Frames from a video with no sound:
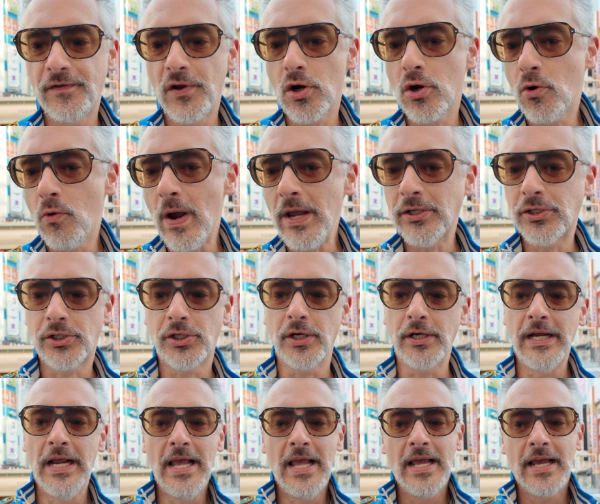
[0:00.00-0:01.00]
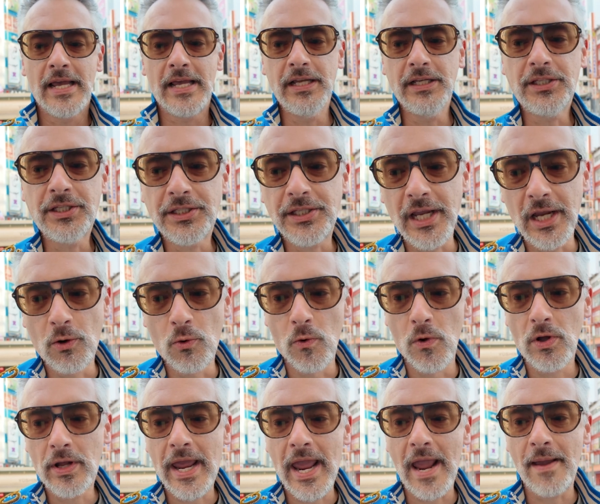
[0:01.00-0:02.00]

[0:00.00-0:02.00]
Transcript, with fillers: of your question is SQL